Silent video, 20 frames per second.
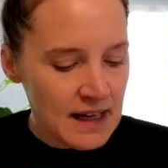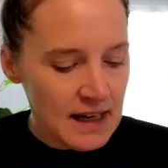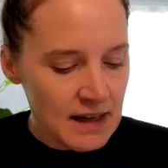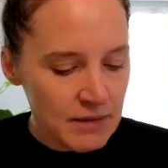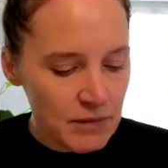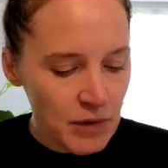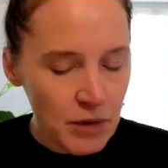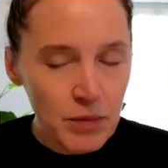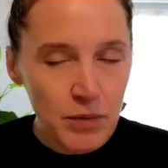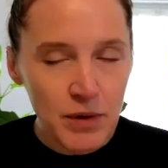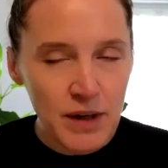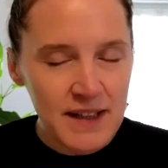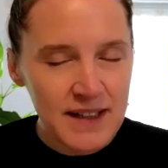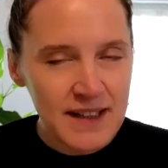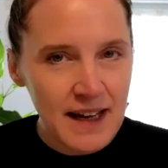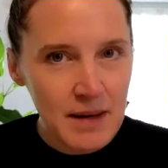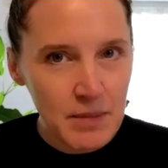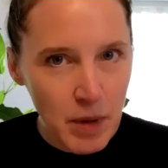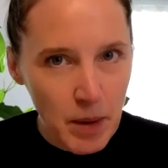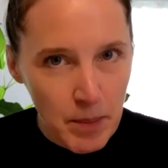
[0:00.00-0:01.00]
What would I
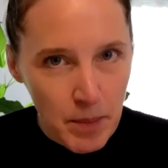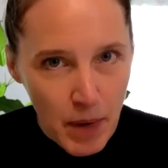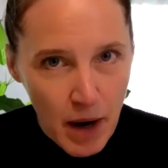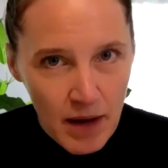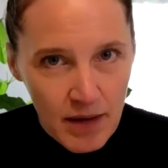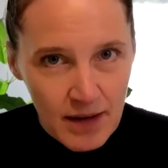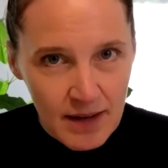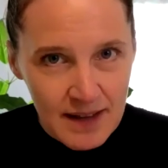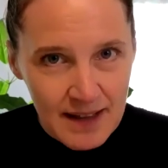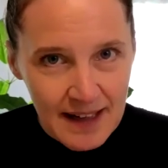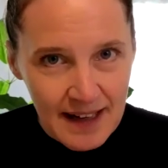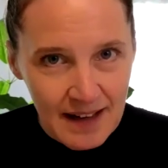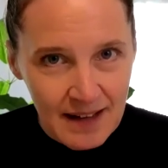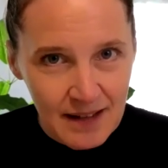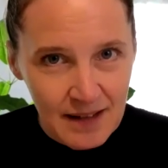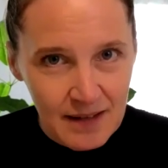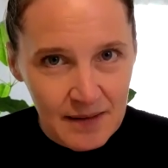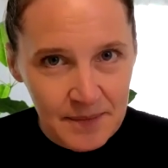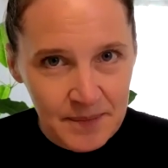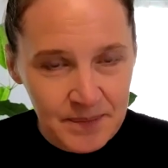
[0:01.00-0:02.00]
say in my mother
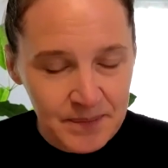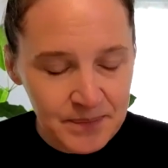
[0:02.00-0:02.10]
tongue?